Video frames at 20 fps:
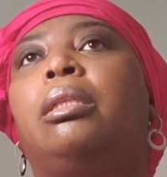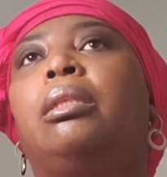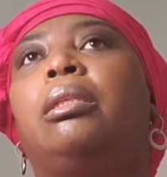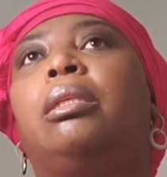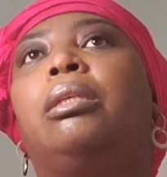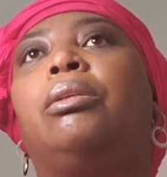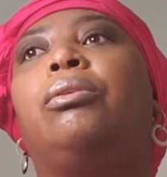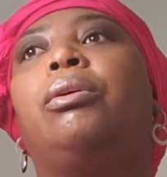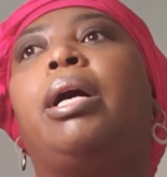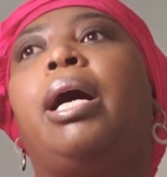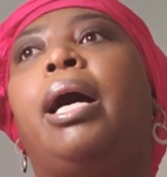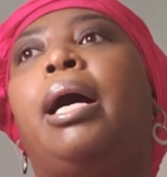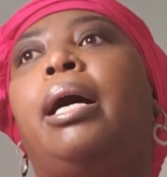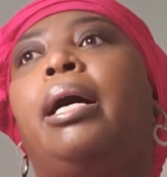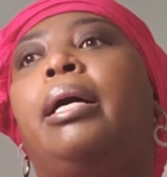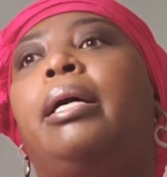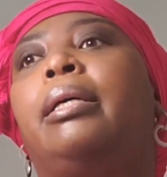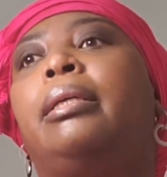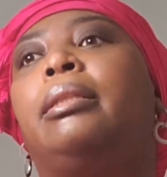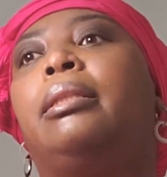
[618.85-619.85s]
to you
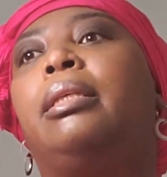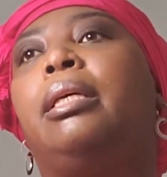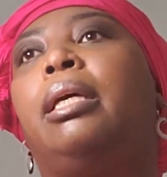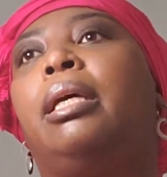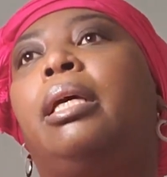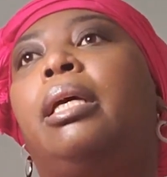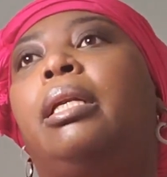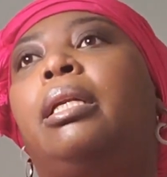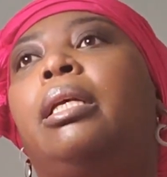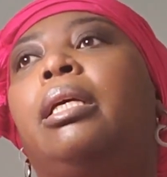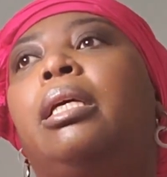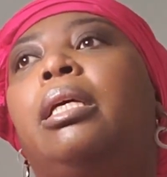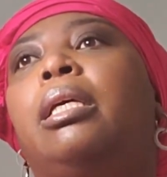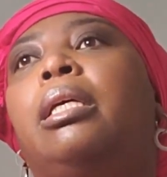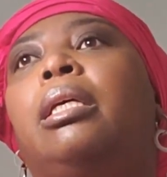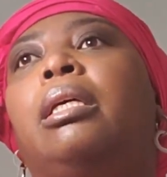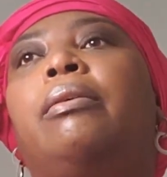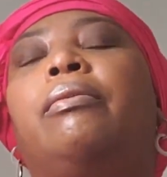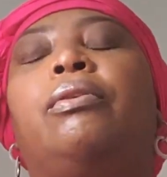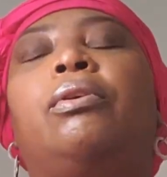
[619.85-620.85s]
guys and
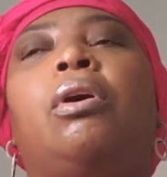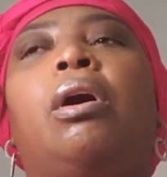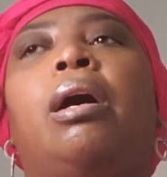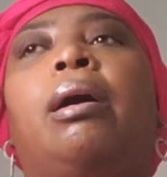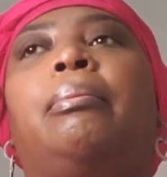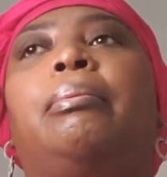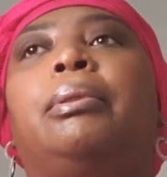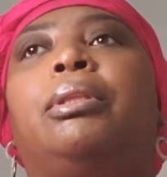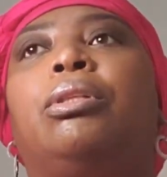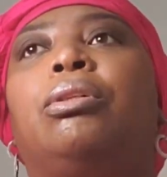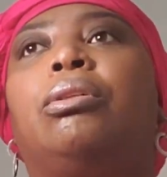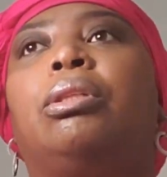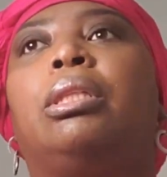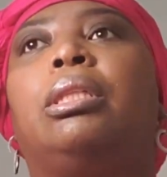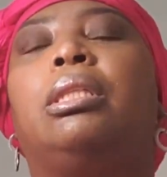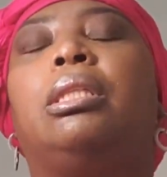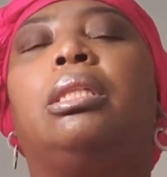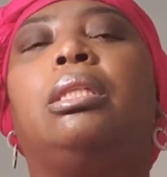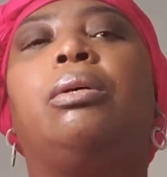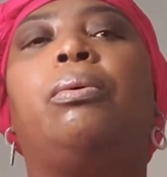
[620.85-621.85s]
give you an
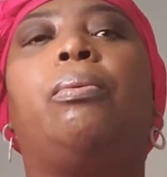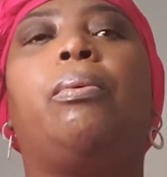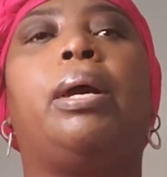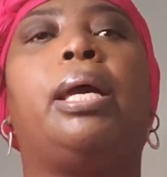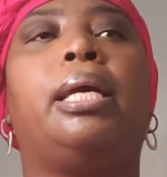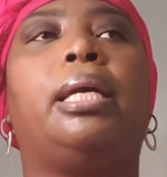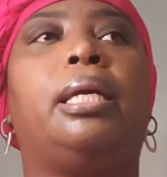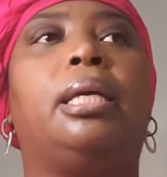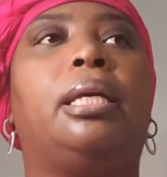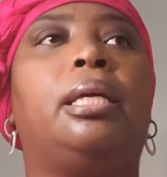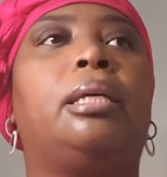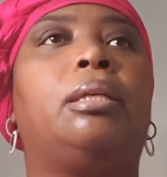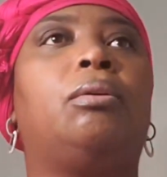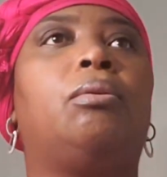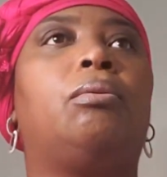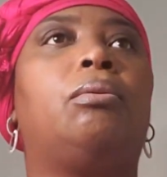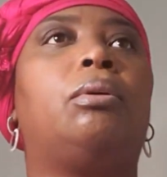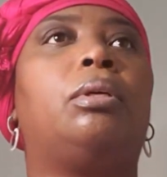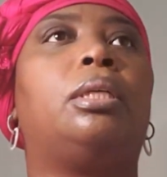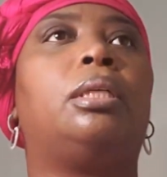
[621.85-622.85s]
opportunity to weigh in
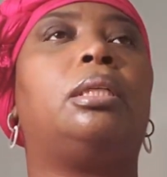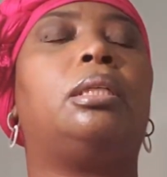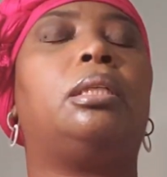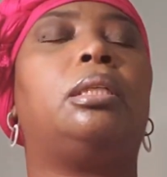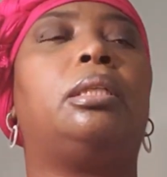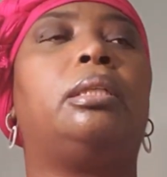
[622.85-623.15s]
on